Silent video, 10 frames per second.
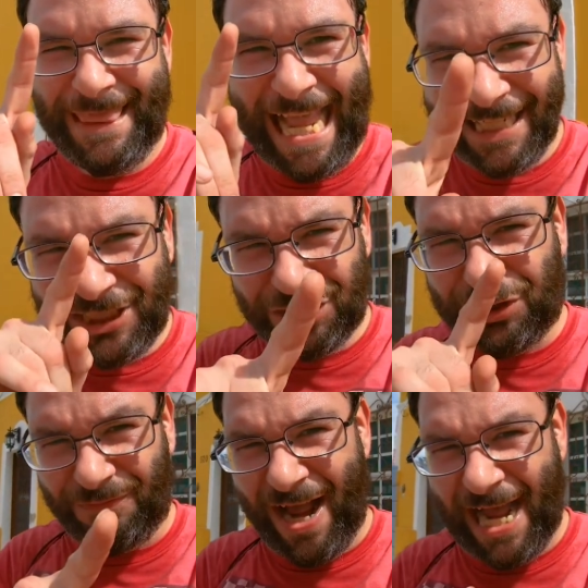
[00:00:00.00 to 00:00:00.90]
not just
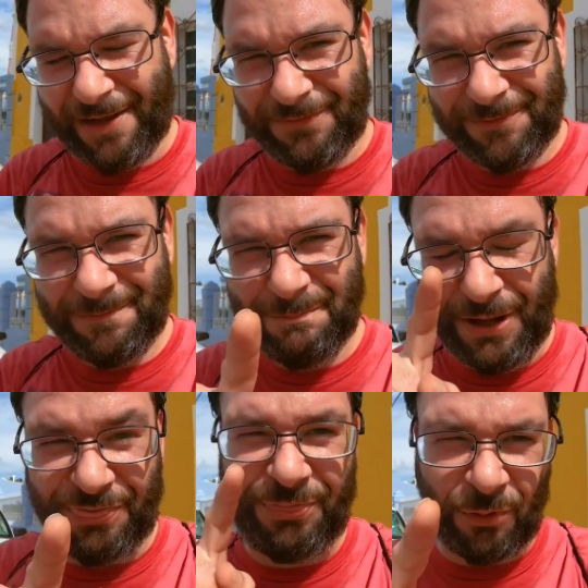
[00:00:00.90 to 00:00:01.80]
survive,
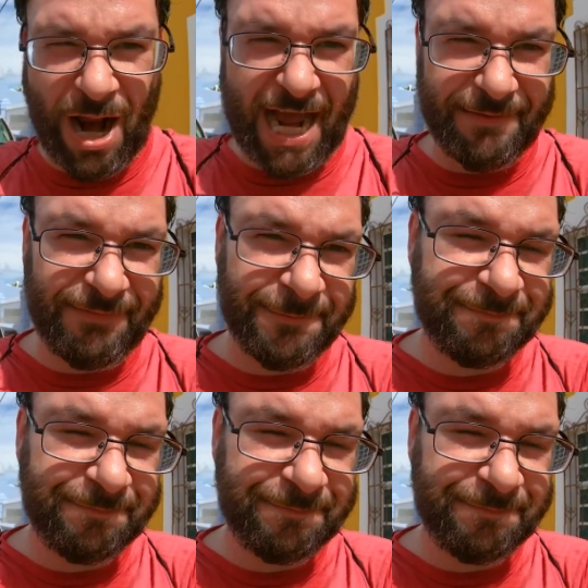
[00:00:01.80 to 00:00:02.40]
but thrive.